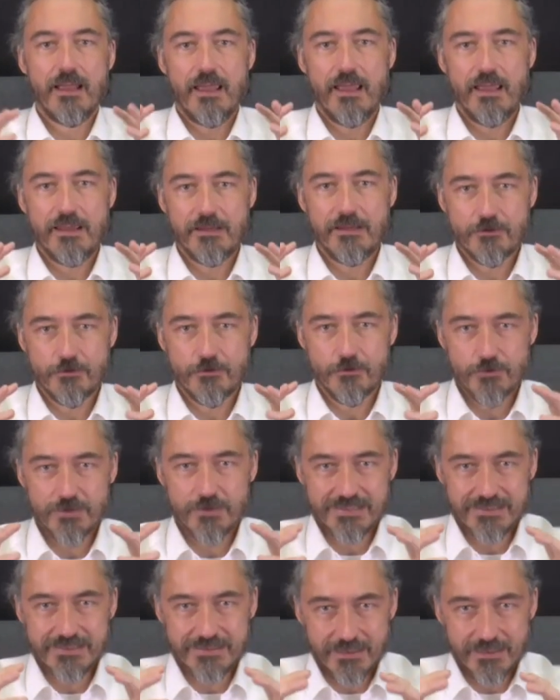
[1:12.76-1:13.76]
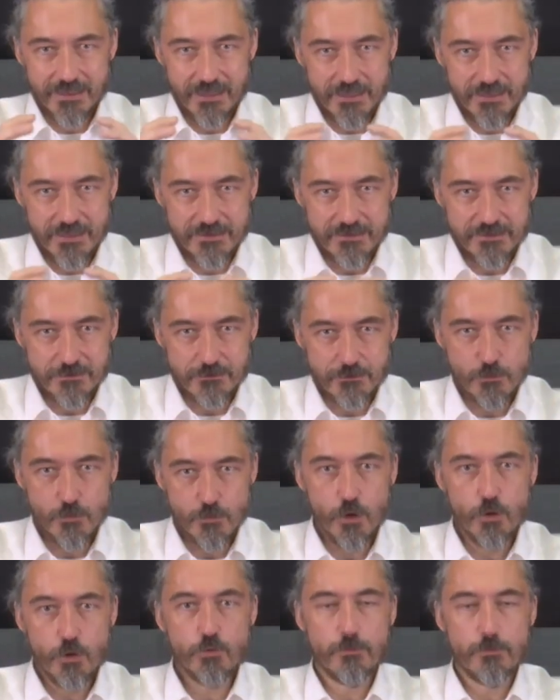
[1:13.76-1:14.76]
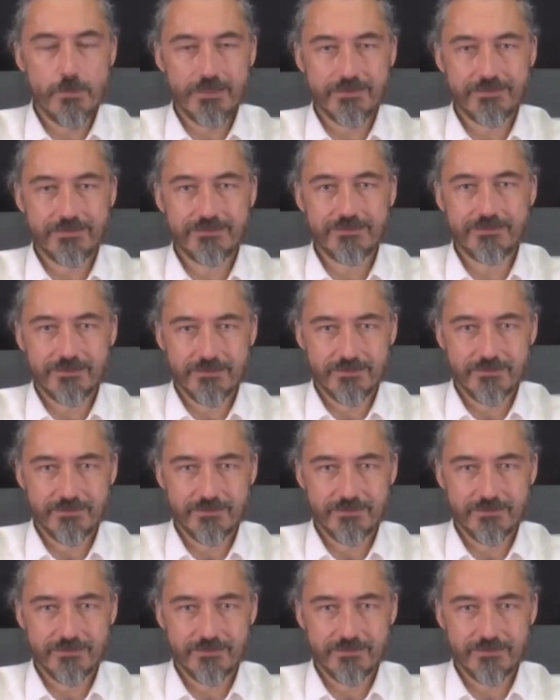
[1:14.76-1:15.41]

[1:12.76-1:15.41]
a crystallized moment